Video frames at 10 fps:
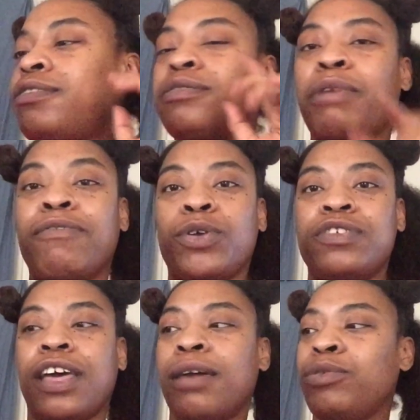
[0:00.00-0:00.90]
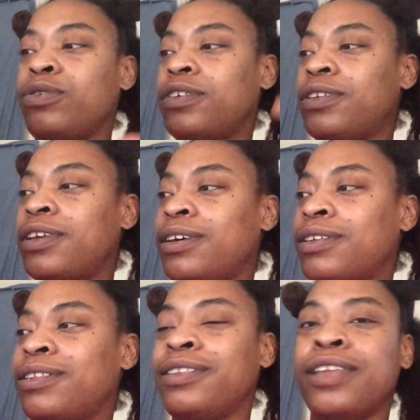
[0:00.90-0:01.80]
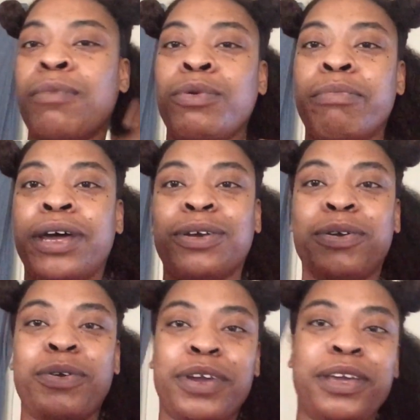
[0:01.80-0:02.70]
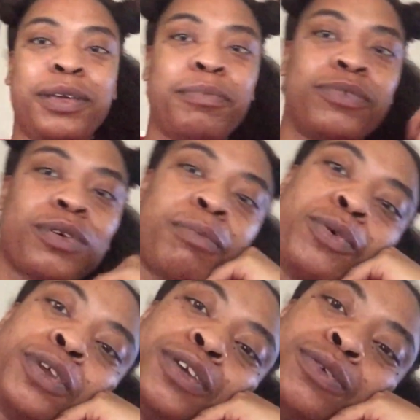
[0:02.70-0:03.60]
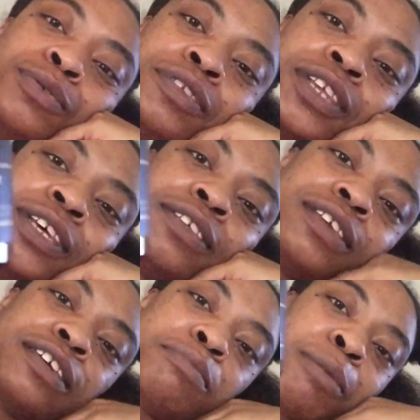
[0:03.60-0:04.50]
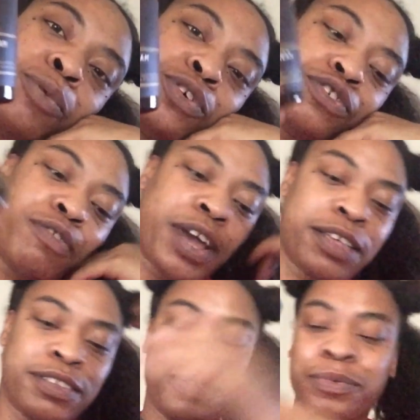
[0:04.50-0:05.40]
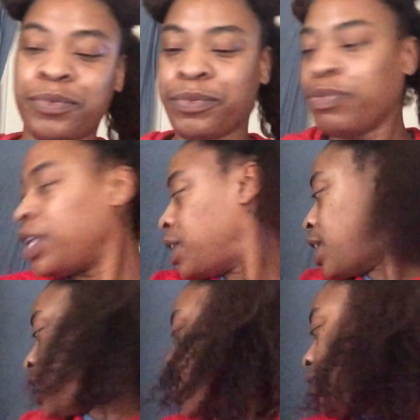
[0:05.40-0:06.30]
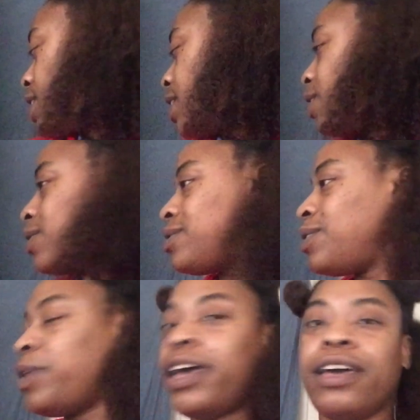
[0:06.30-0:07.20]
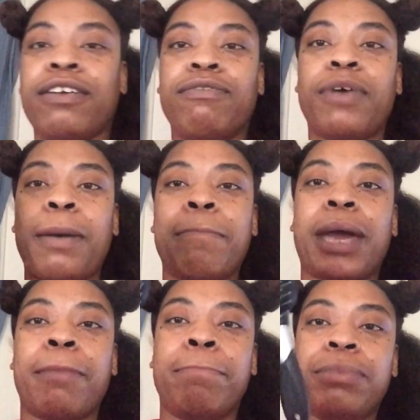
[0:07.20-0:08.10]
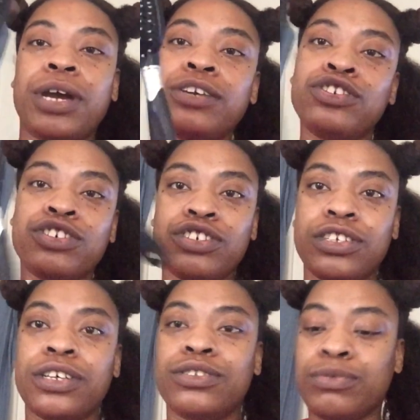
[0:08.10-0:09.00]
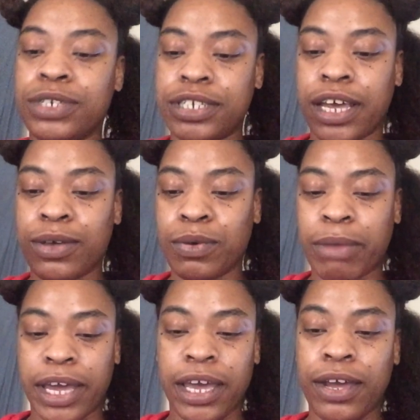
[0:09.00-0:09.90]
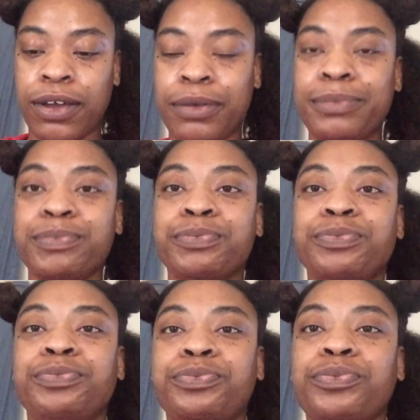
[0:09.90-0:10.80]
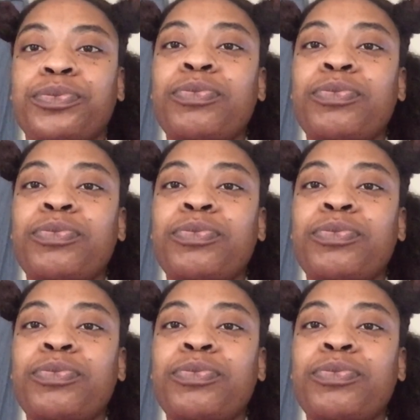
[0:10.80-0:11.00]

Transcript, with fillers: this is my first time using the double butter cream, so I'm going to use this as my moisturizer. And I also have my brush to detangle my hair.